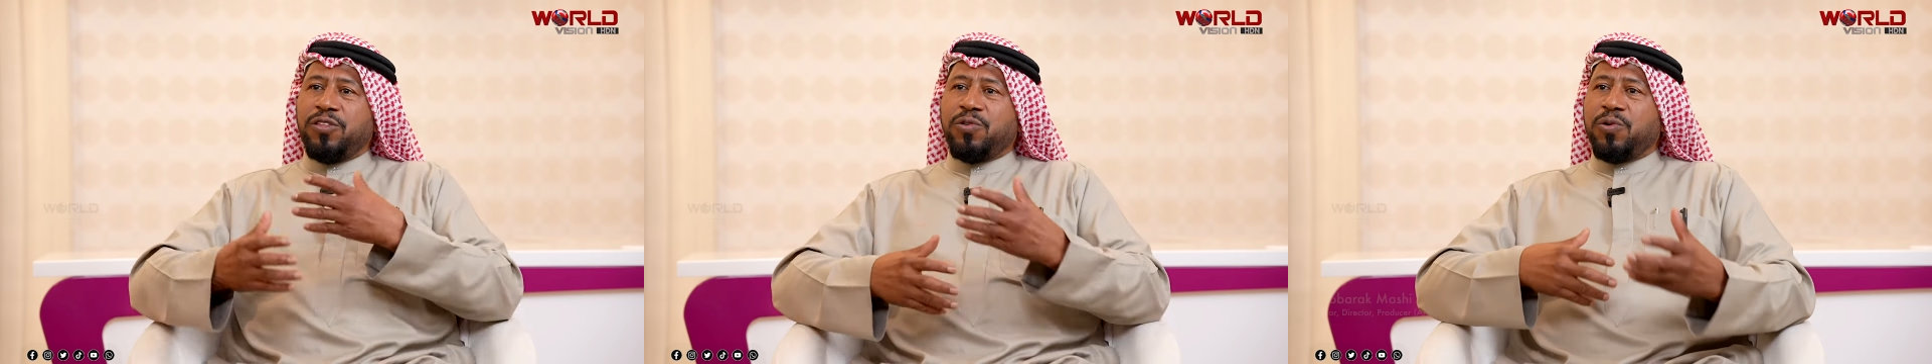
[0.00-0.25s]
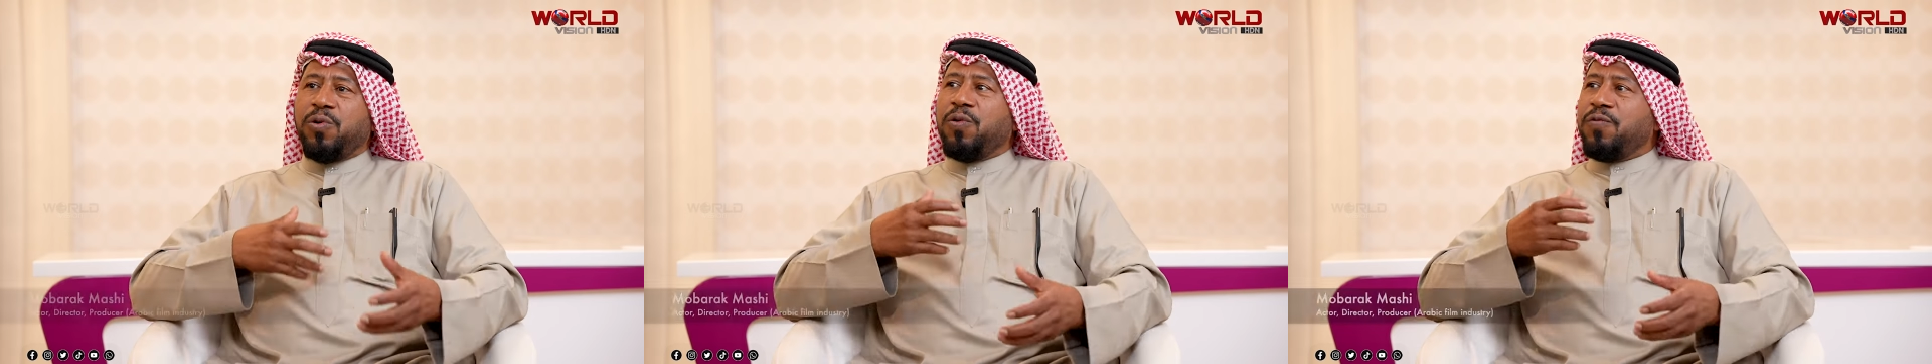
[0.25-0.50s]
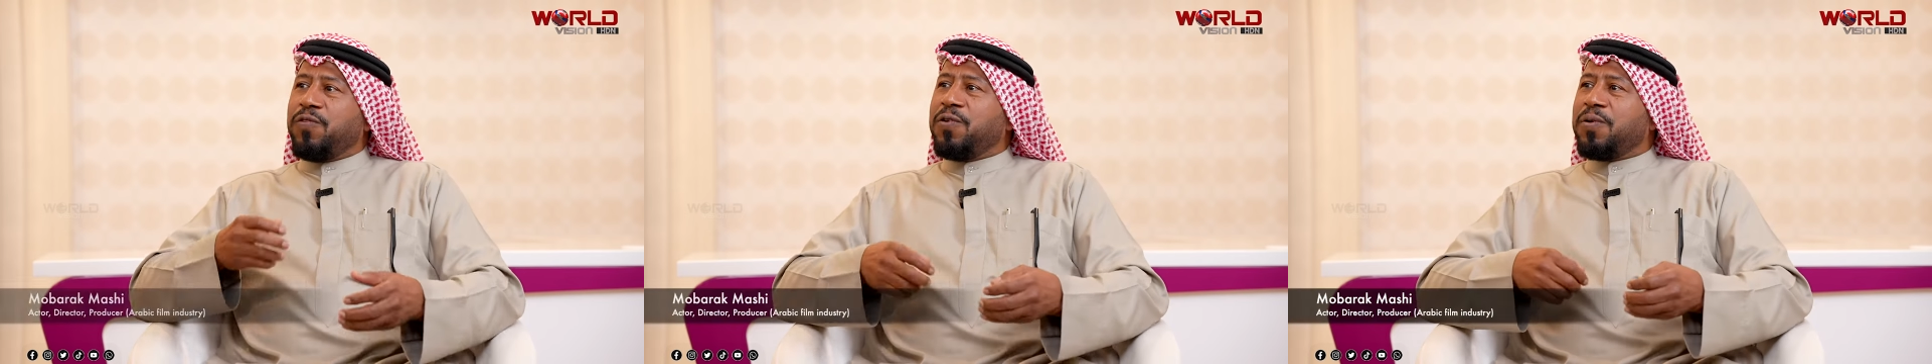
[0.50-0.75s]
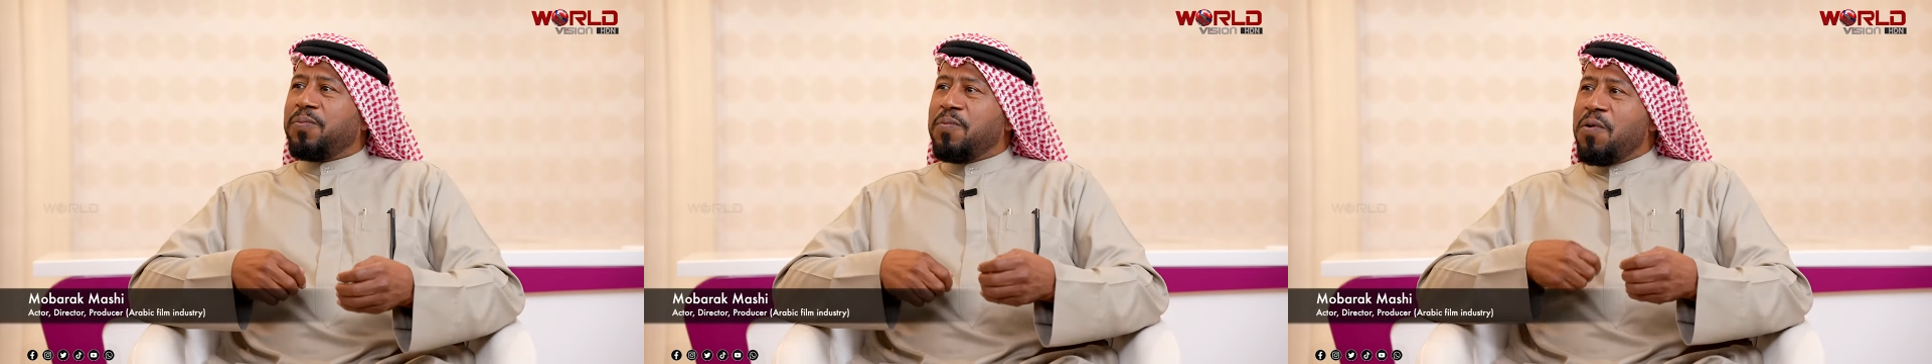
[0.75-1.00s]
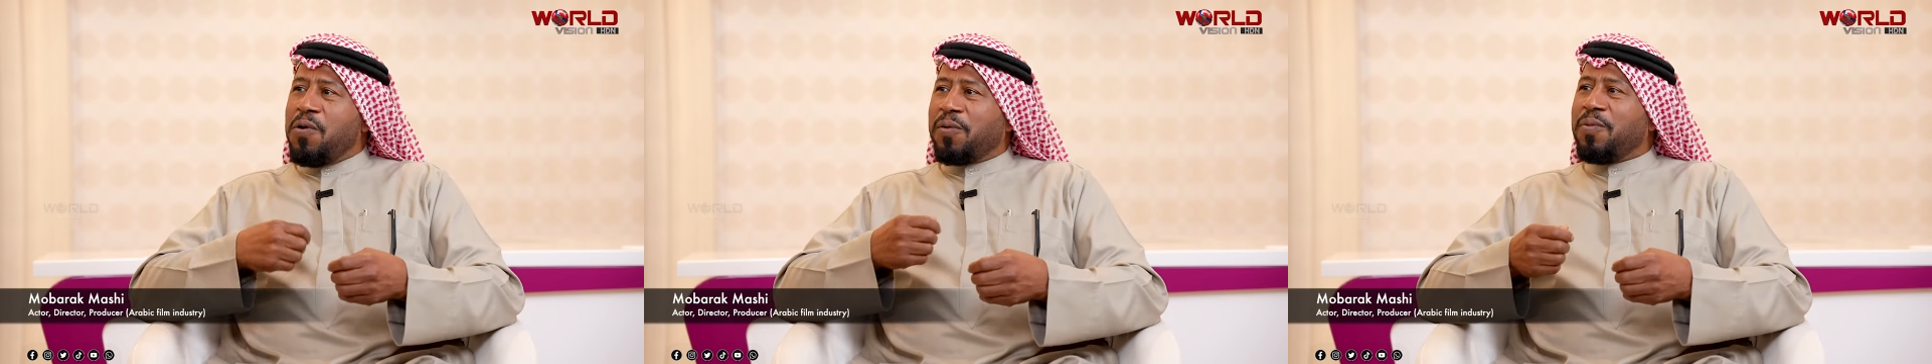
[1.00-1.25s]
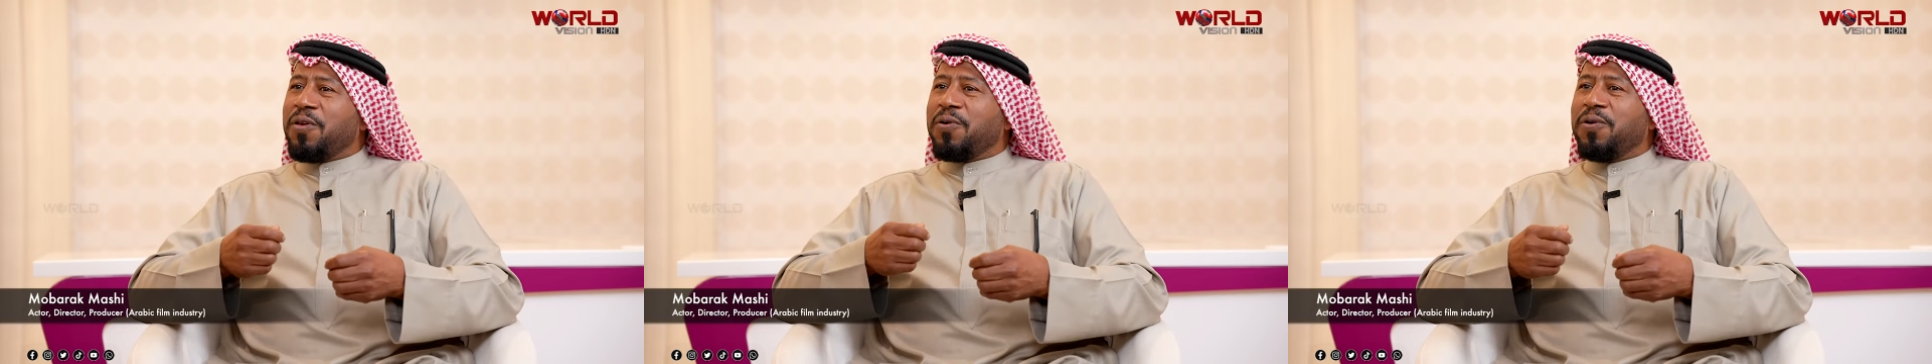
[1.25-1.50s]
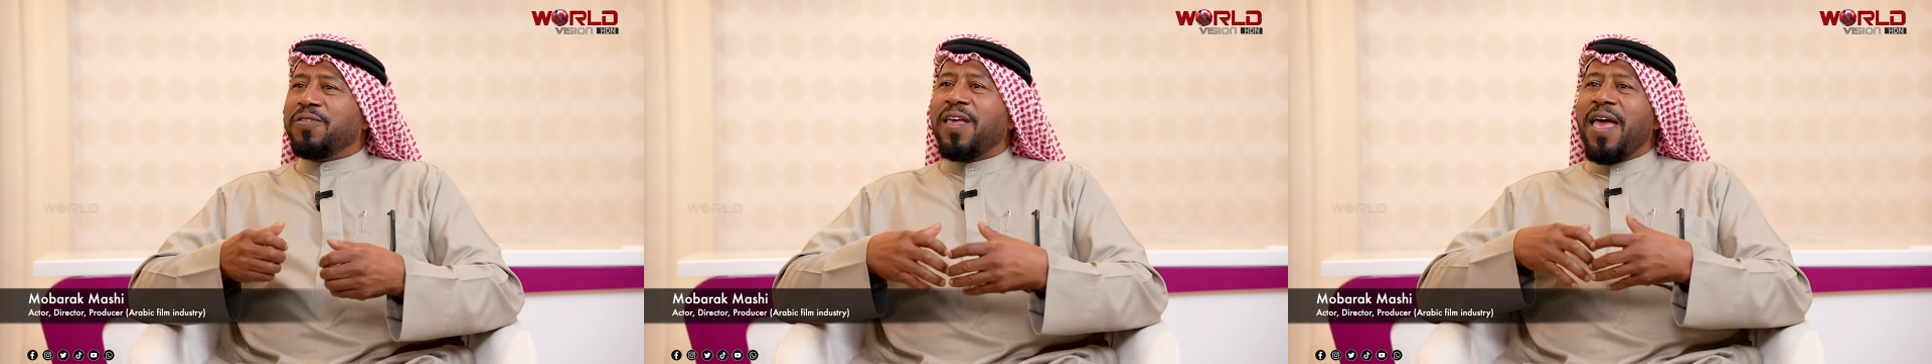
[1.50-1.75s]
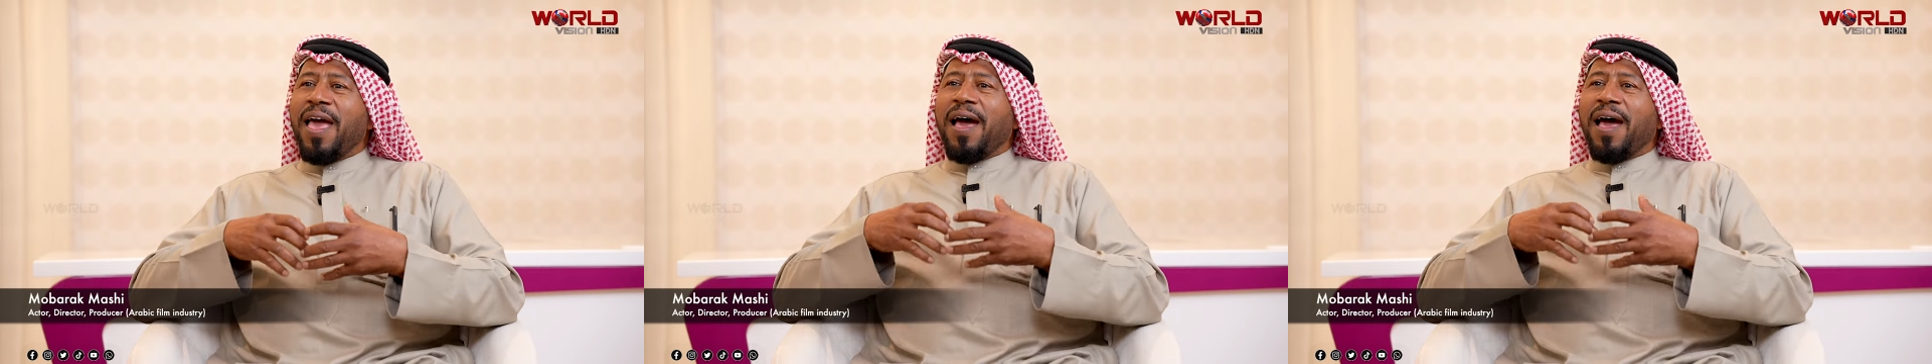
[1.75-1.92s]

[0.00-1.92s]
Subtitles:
to go for more because